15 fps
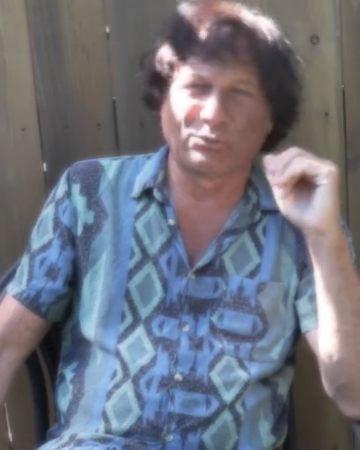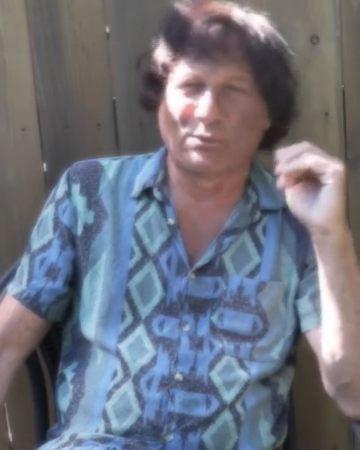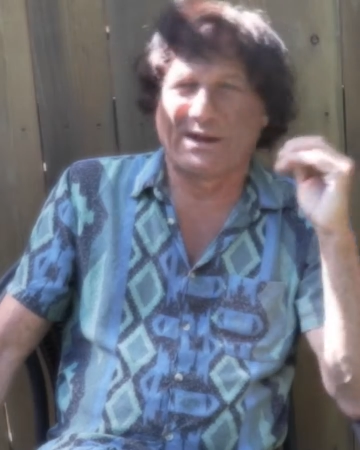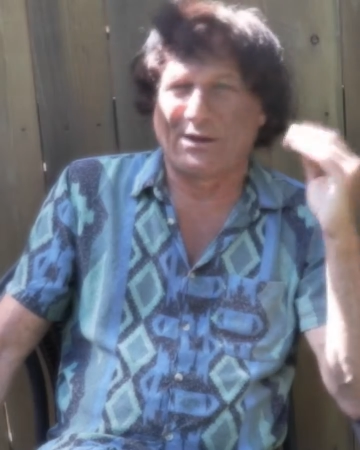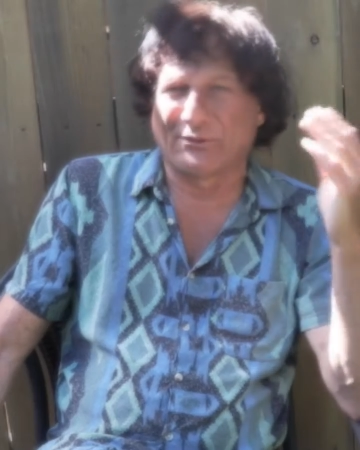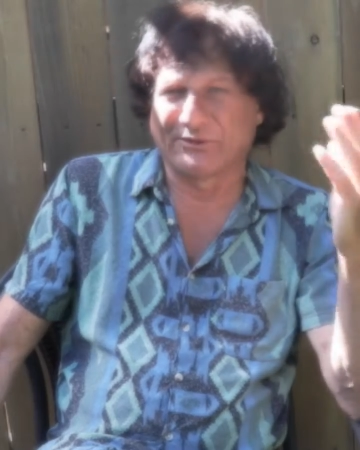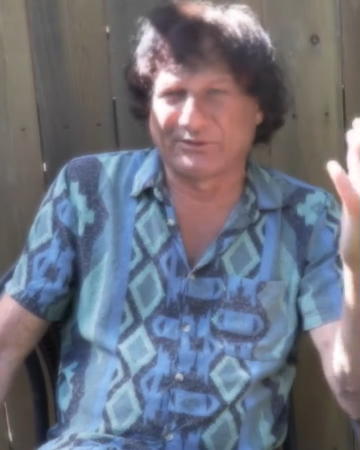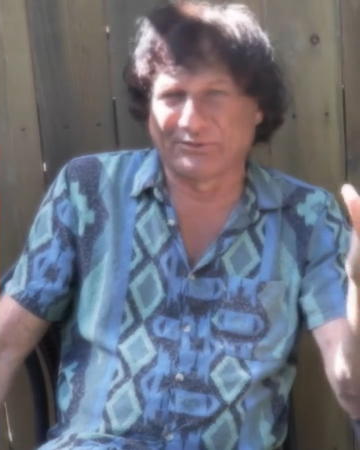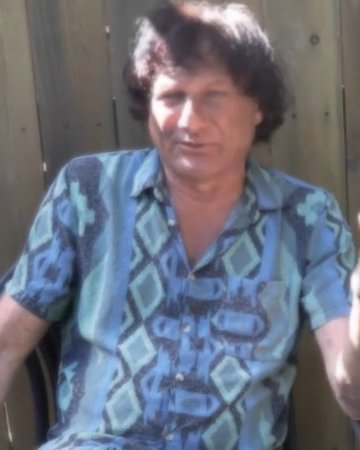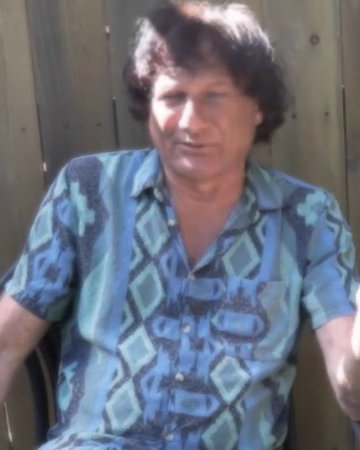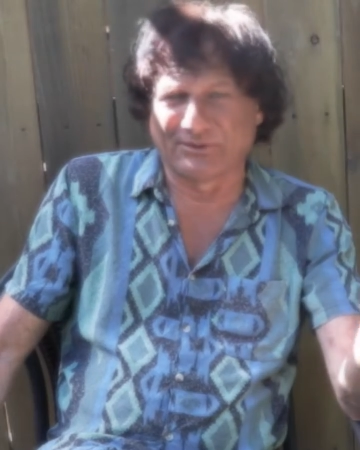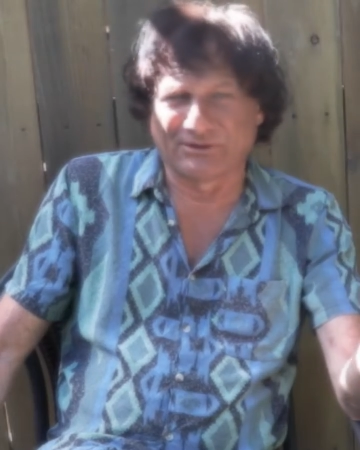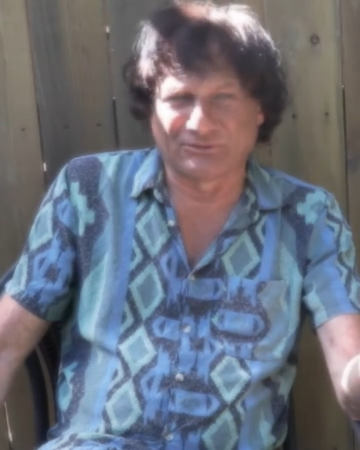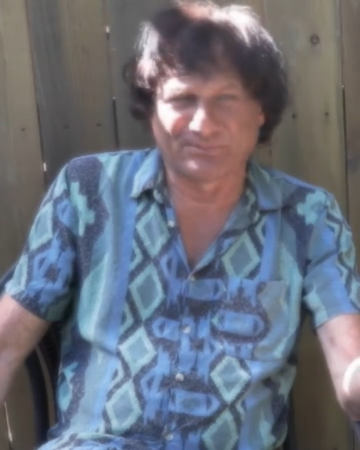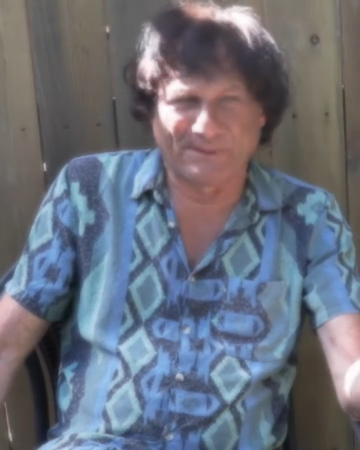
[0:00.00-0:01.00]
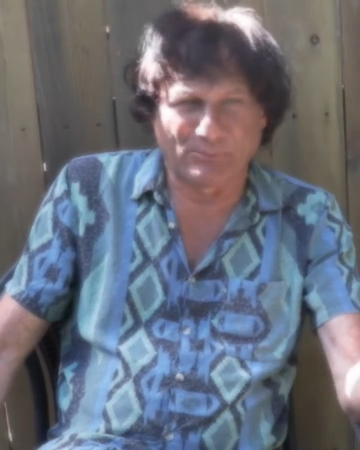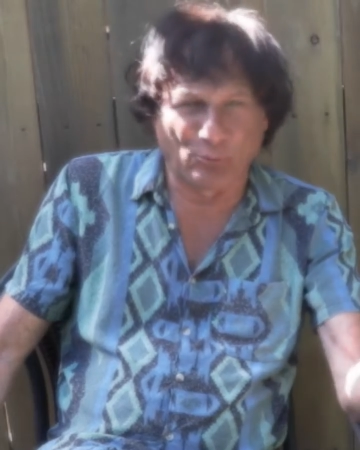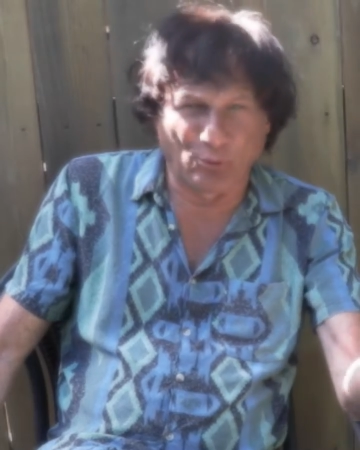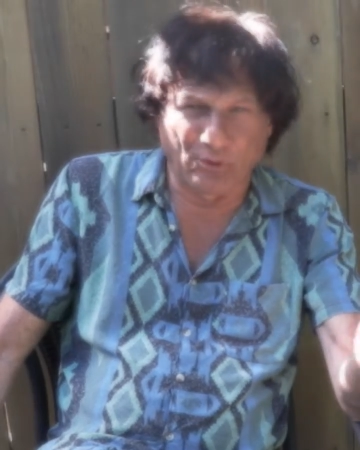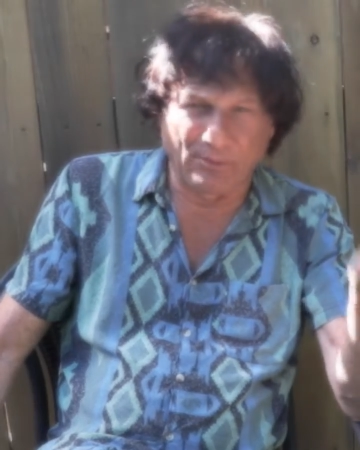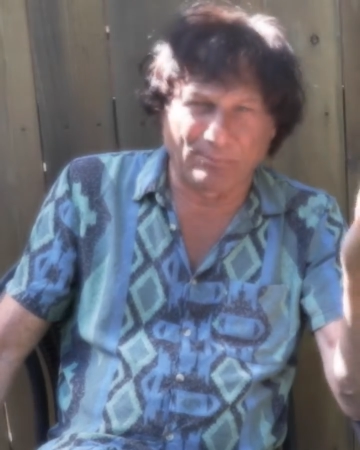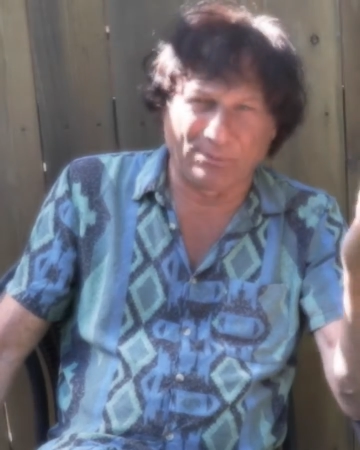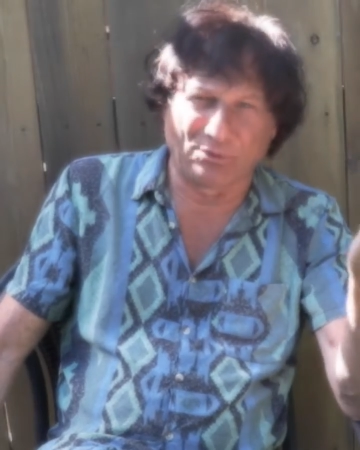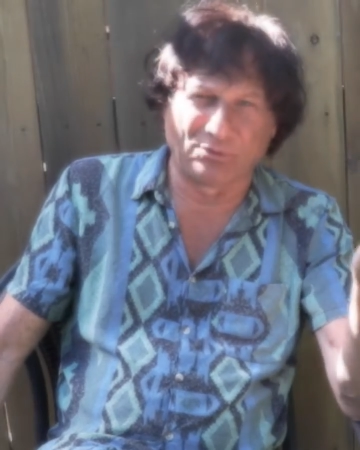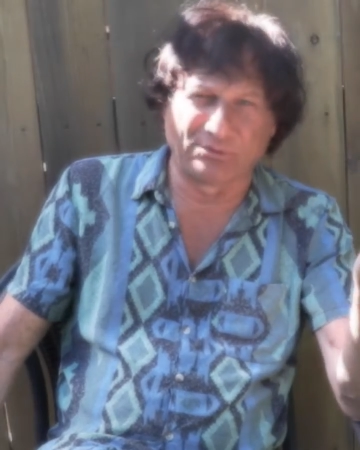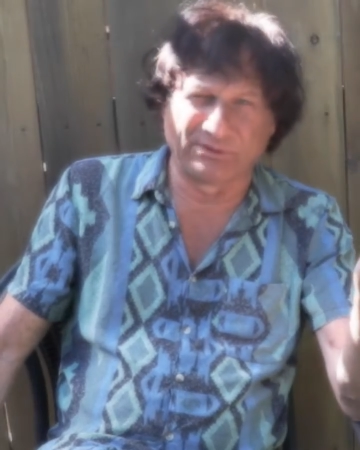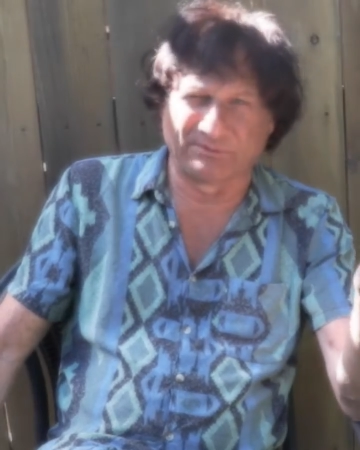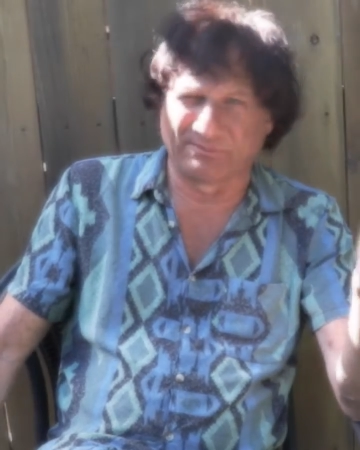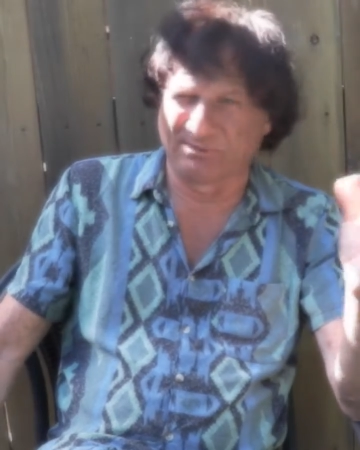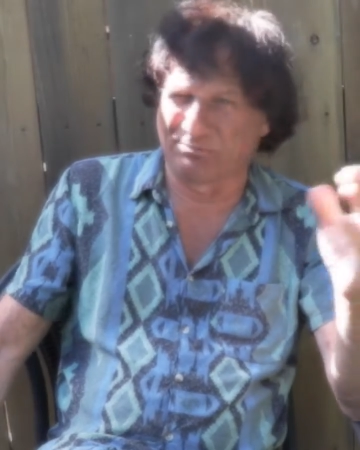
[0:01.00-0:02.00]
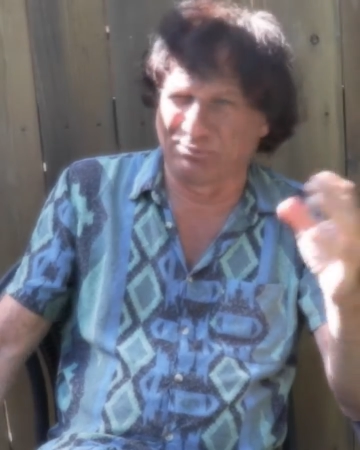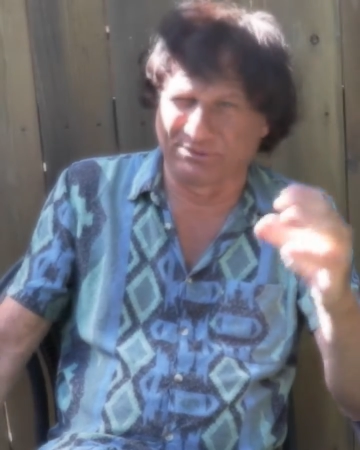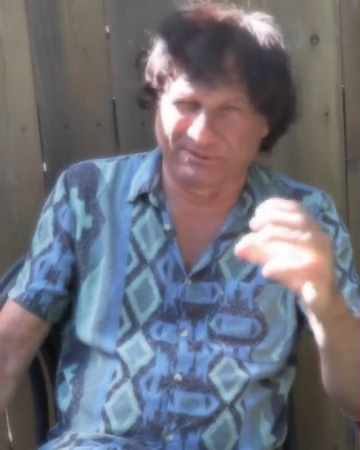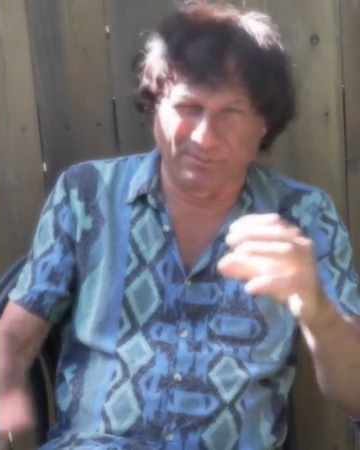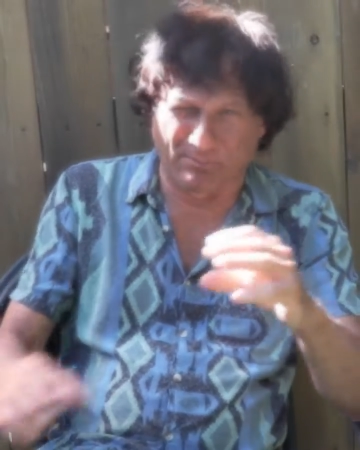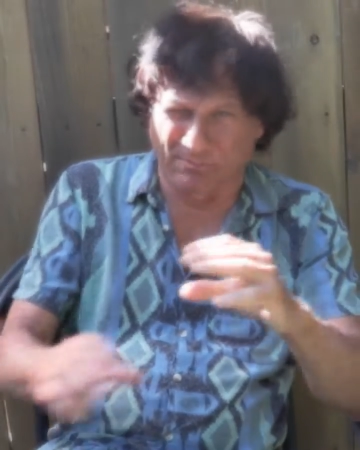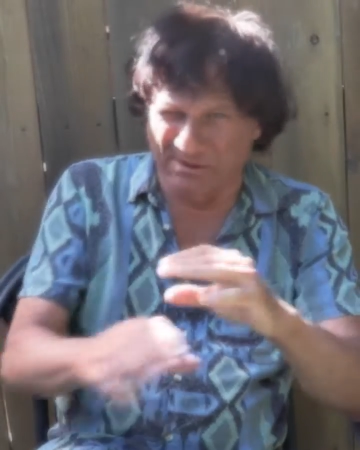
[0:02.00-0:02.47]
wow, you spend more on a boat, you put